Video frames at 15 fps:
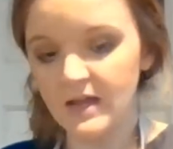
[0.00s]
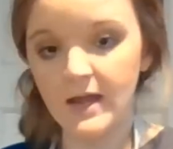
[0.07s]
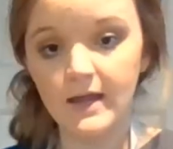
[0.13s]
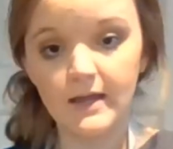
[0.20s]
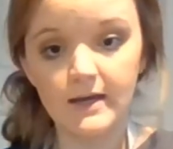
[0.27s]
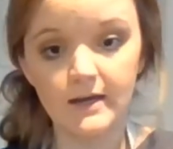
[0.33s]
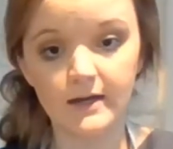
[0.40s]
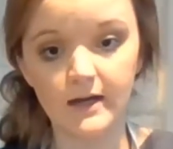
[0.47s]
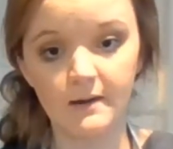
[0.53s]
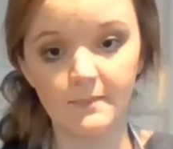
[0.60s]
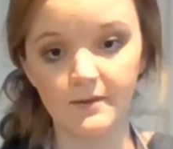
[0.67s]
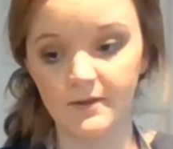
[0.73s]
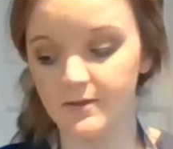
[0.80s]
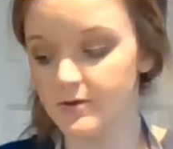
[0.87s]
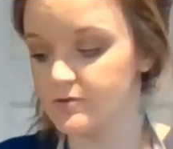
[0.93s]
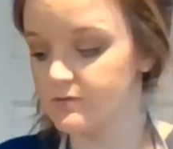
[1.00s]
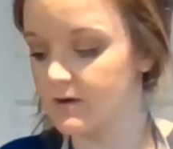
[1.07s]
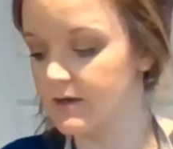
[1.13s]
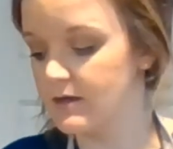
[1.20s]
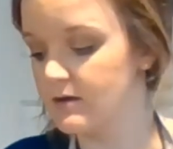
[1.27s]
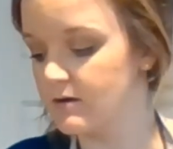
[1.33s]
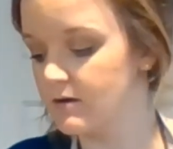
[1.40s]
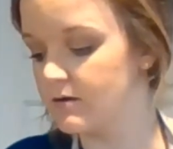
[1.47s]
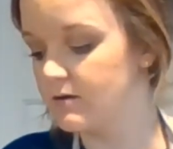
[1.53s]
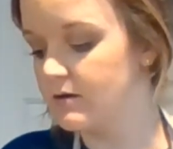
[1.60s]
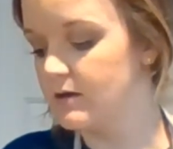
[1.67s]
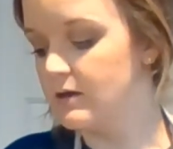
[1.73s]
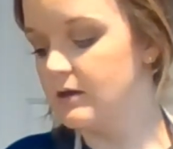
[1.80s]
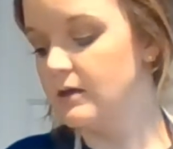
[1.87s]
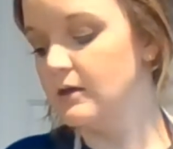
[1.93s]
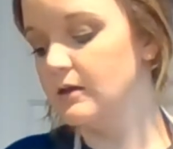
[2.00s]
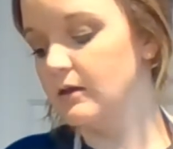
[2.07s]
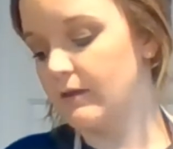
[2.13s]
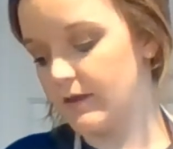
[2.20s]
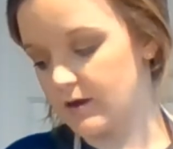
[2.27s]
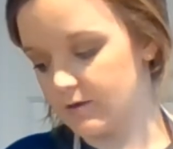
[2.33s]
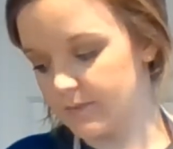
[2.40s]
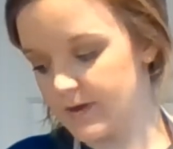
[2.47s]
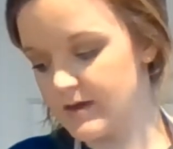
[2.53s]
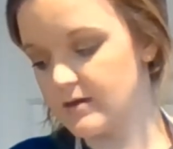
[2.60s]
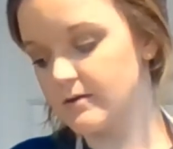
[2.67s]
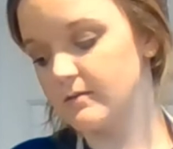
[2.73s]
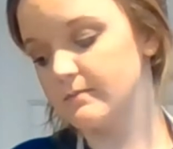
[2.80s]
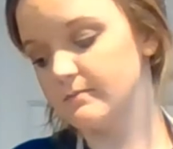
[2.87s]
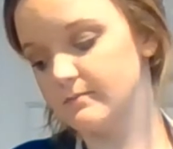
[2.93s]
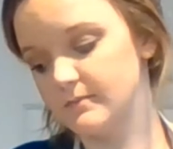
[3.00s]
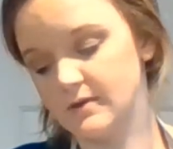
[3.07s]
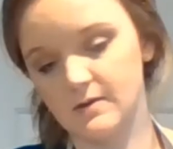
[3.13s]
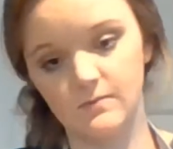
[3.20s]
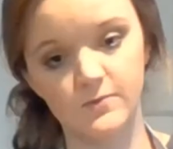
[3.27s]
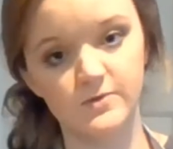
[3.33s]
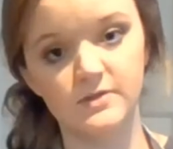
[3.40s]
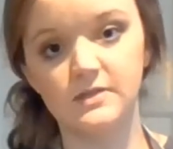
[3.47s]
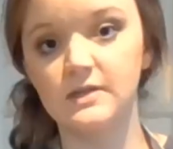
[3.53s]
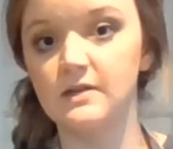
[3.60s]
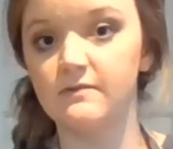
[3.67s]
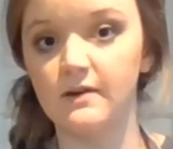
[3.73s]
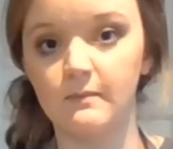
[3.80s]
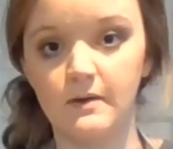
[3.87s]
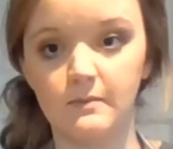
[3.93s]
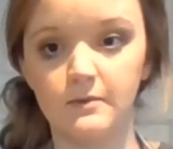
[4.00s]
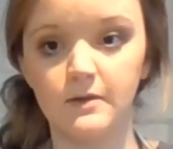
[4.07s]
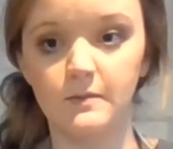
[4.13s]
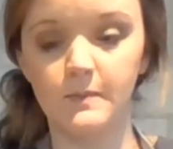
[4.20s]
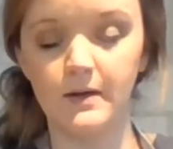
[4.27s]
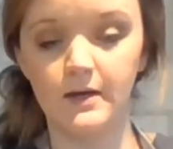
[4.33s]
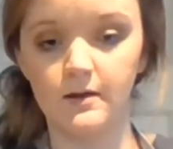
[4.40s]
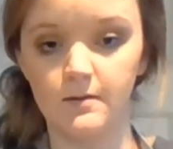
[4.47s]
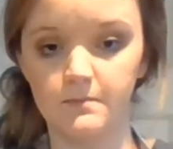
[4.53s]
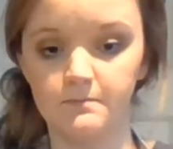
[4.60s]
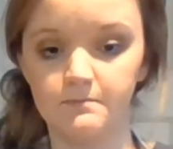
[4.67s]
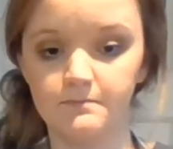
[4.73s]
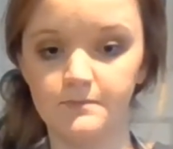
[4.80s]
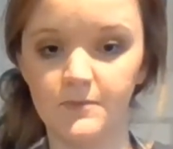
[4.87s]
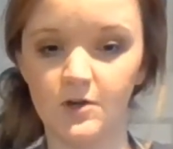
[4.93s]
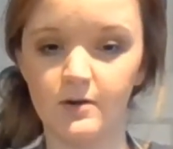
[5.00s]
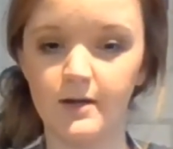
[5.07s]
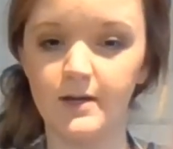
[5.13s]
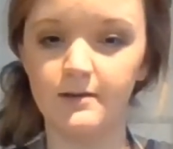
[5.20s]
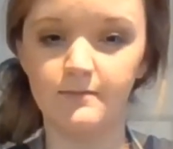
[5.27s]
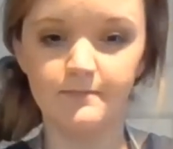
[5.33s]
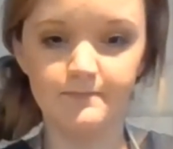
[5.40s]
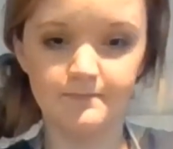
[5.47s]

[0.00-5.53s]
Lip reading: I can get a couple of those right here, and I'll bake them, and we'll see if I'm able to paint them. All right?